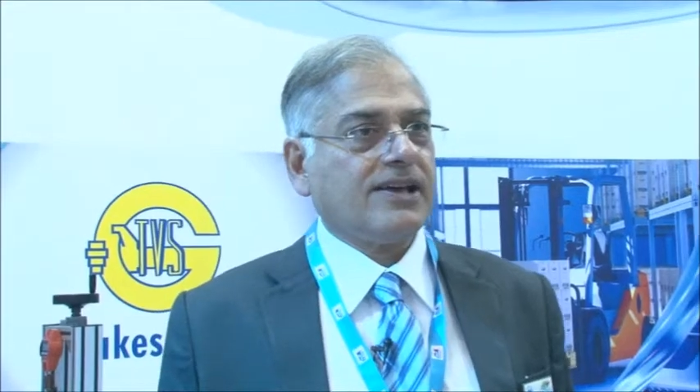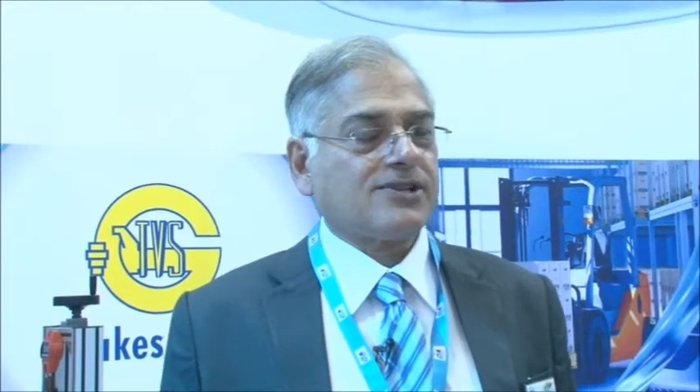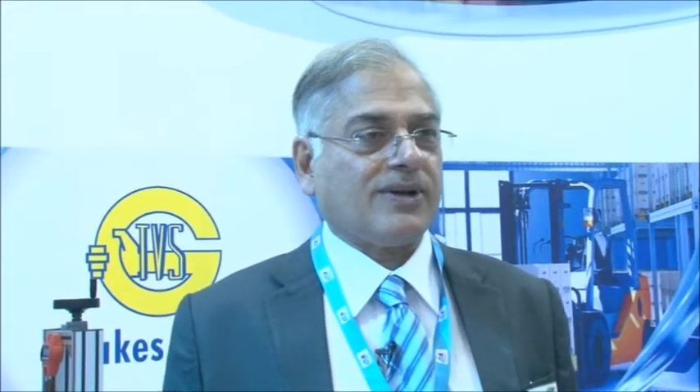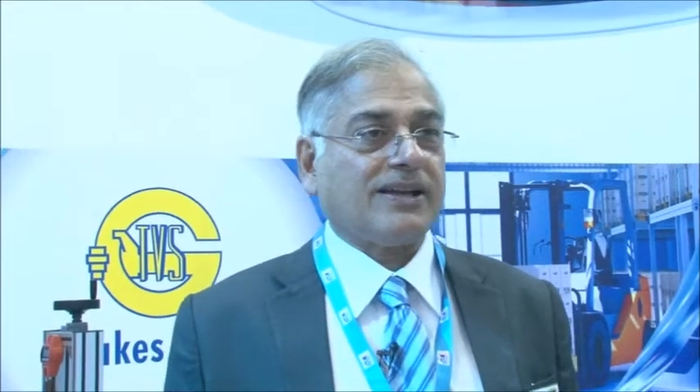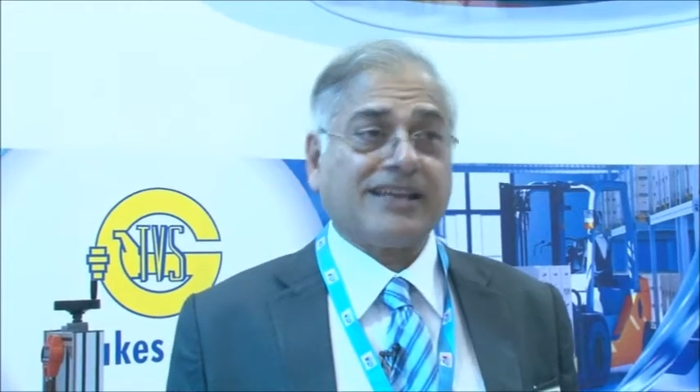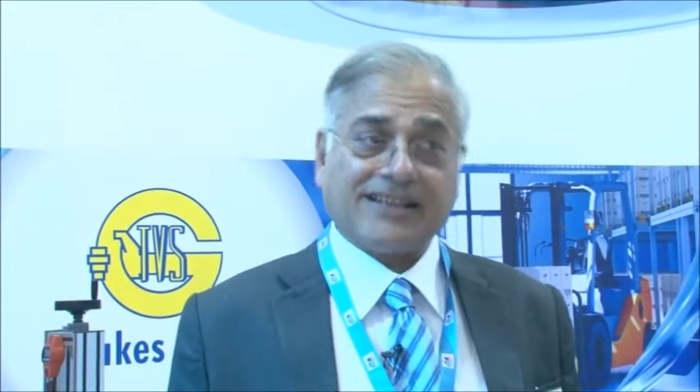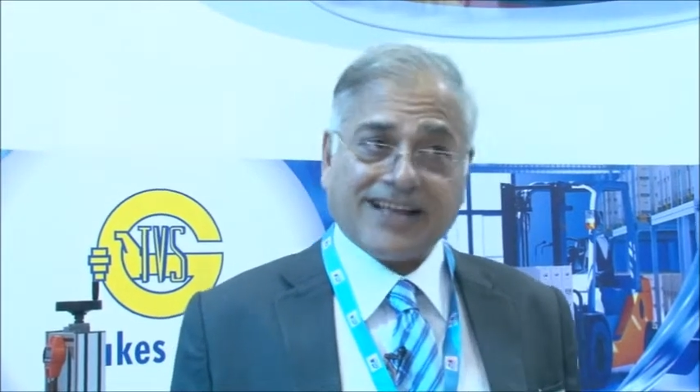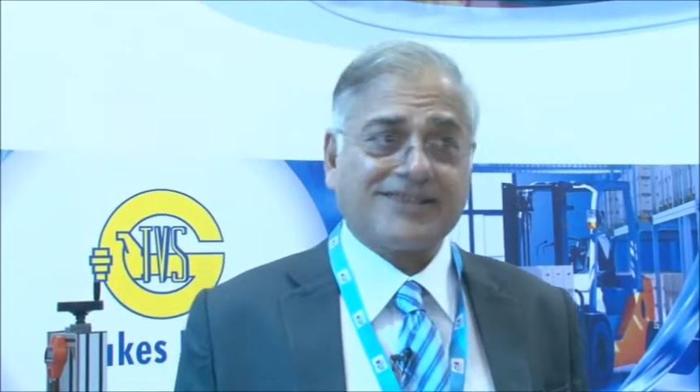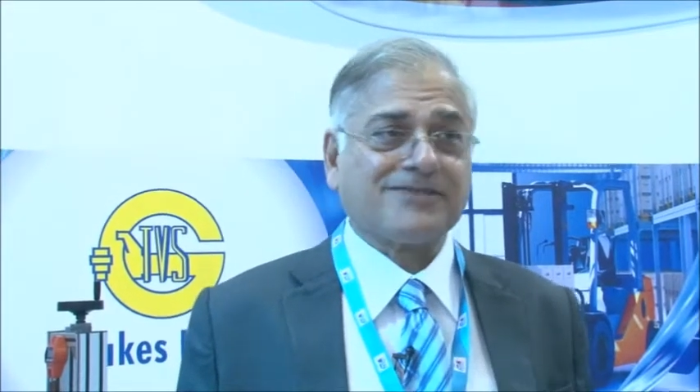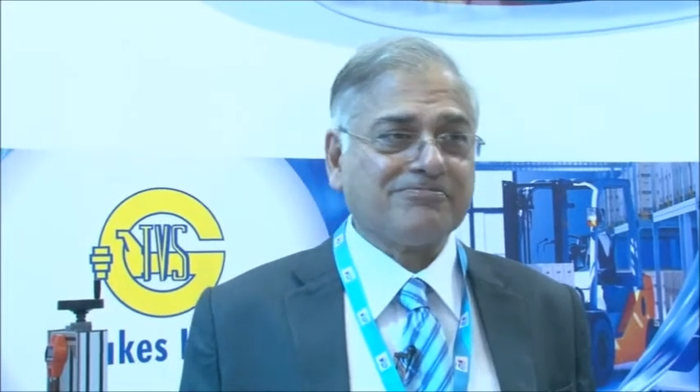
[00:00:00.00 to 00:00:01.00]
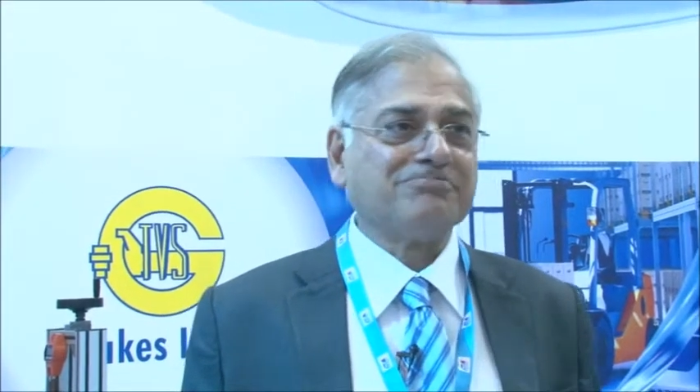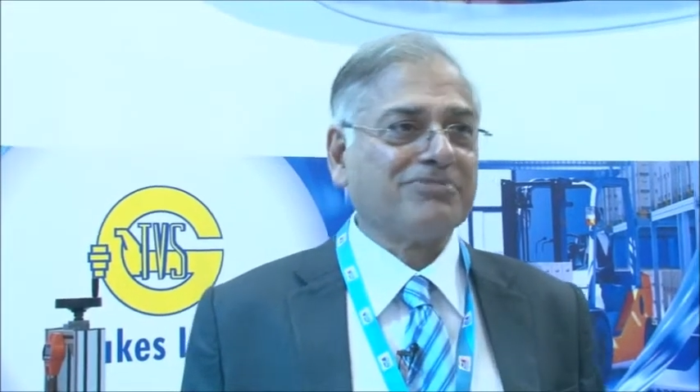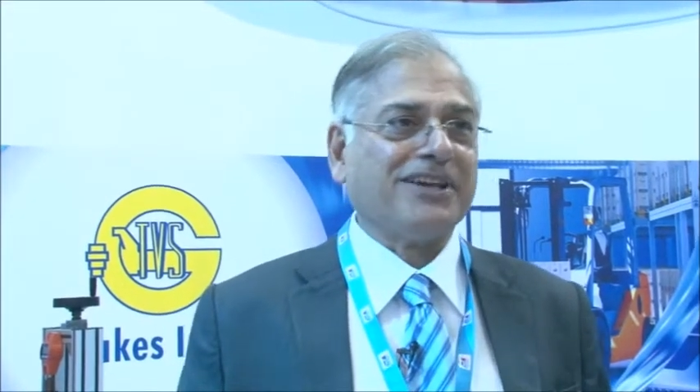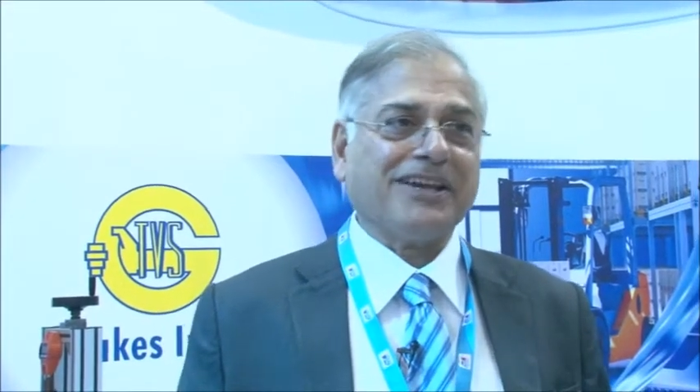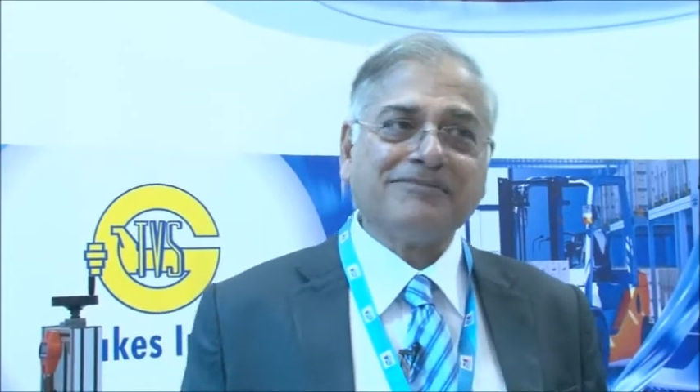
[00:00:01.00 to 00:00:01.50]
So I think that's
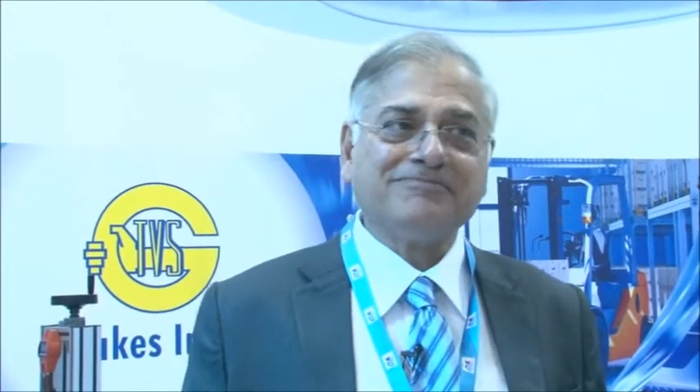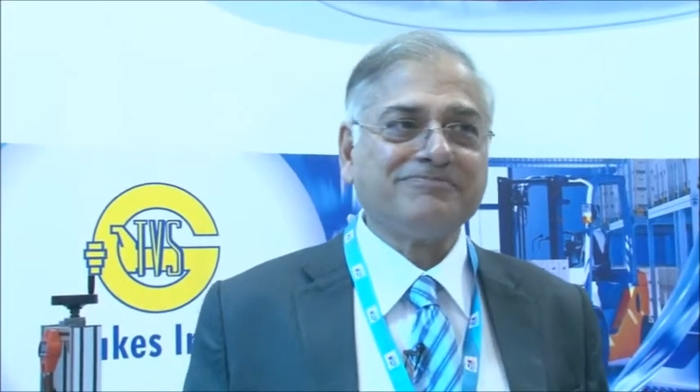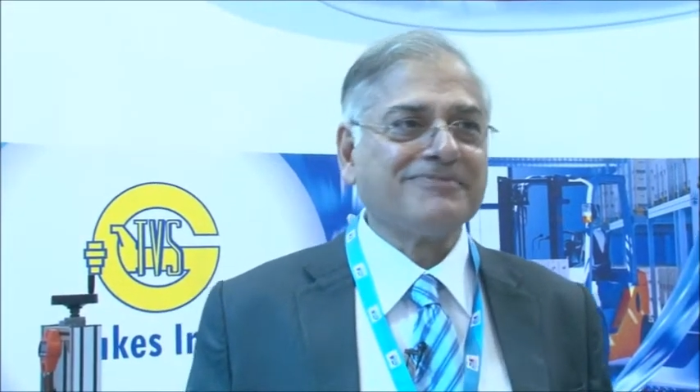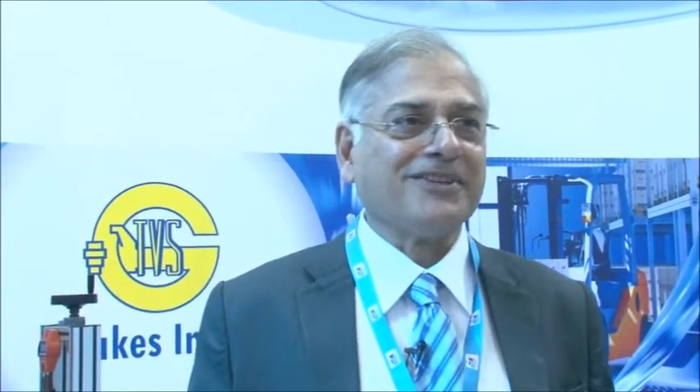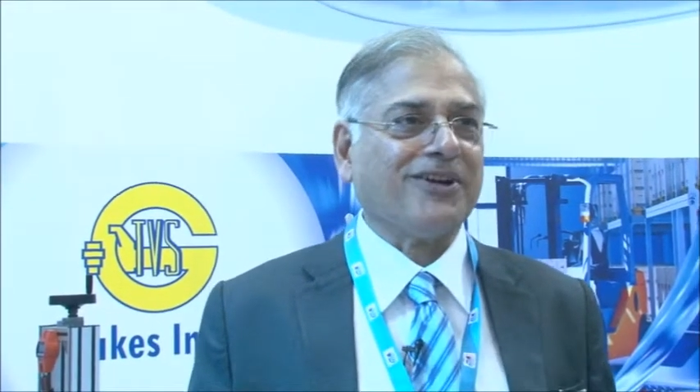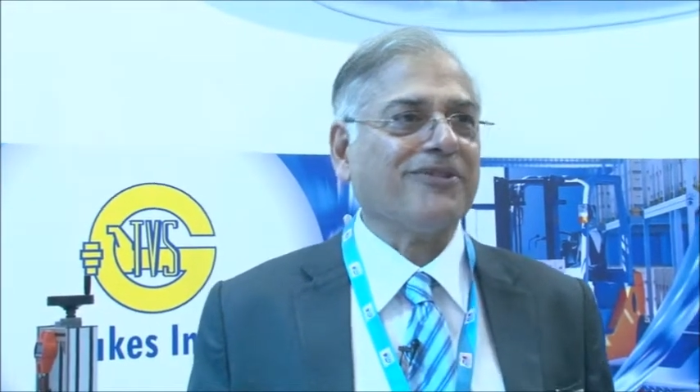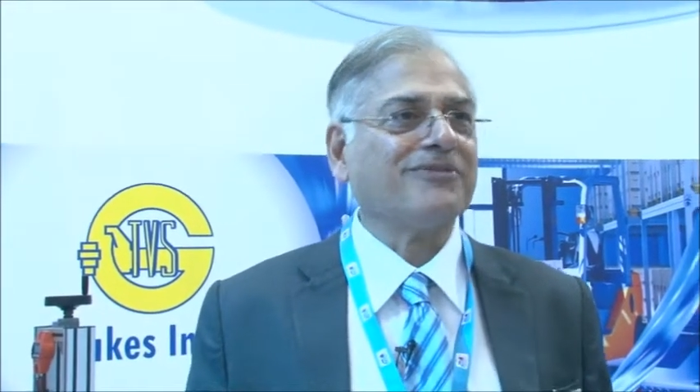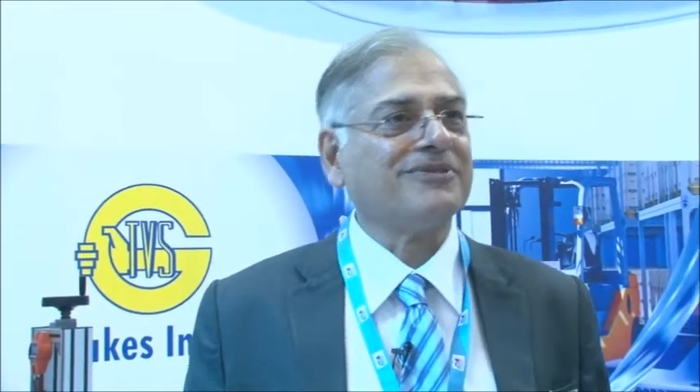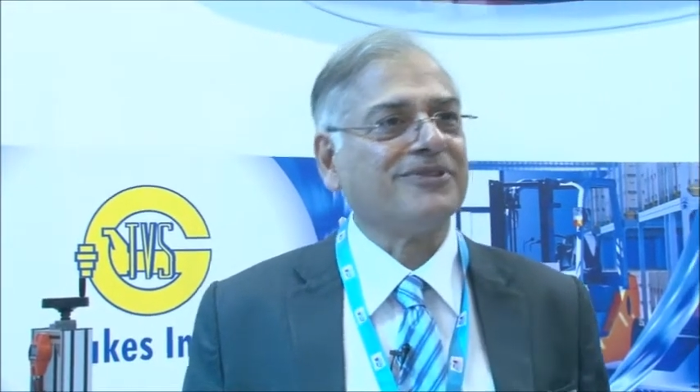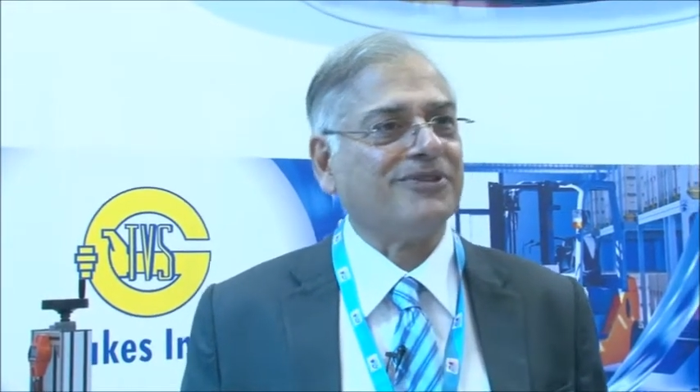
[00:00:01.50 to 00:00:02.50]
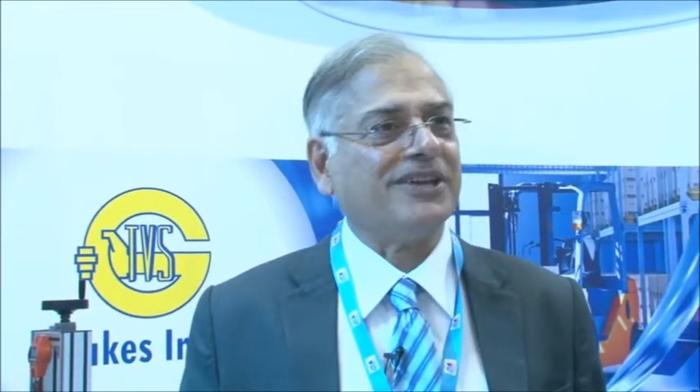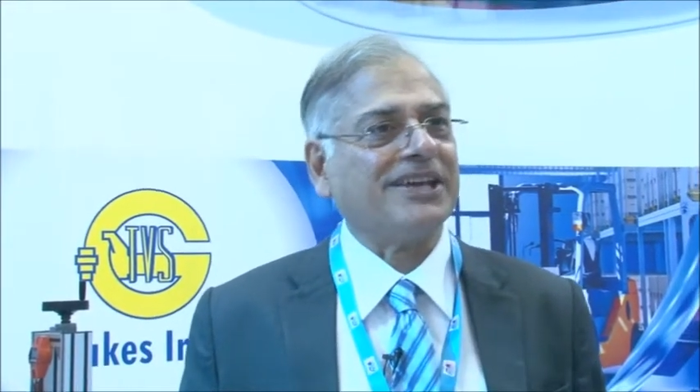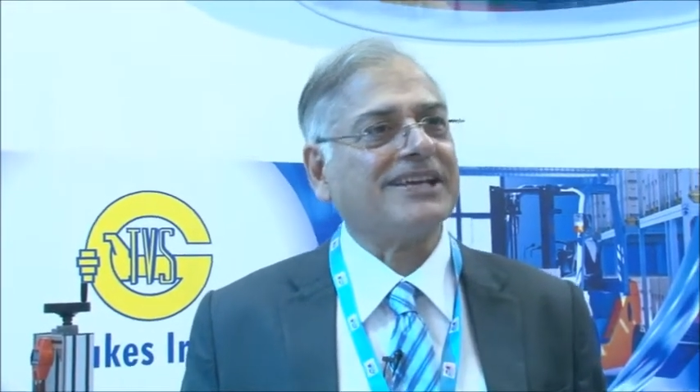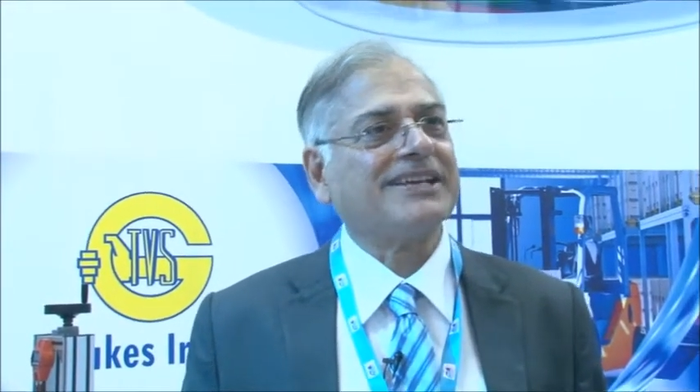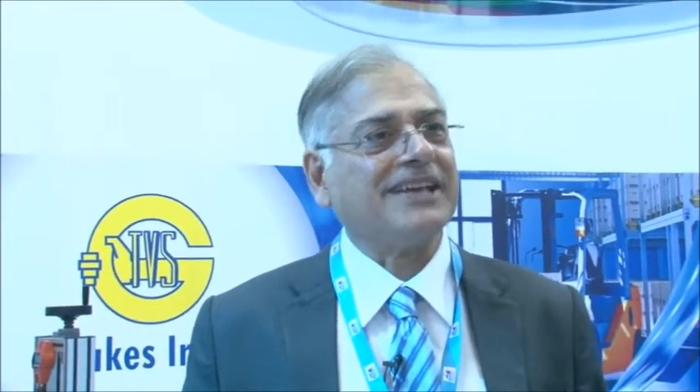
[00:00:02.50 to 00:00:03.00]
pretty, you know,
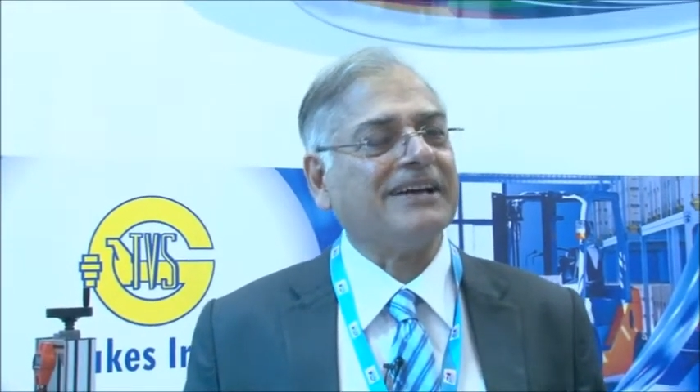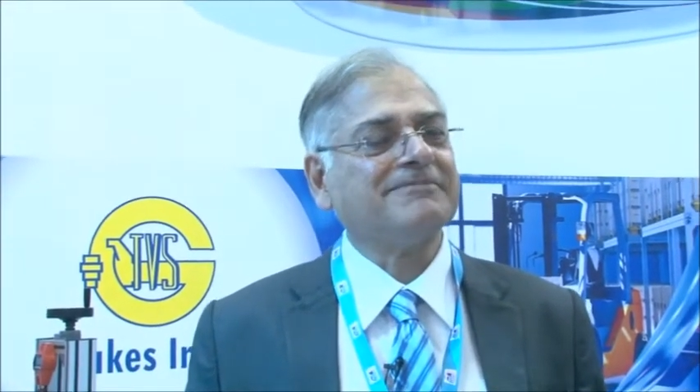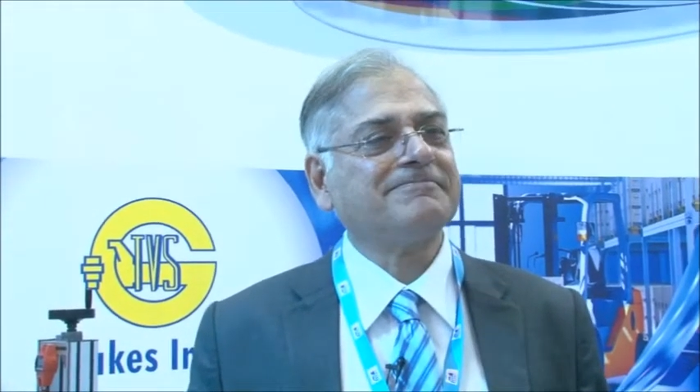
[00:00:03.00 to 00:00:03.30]
unique. Yeah.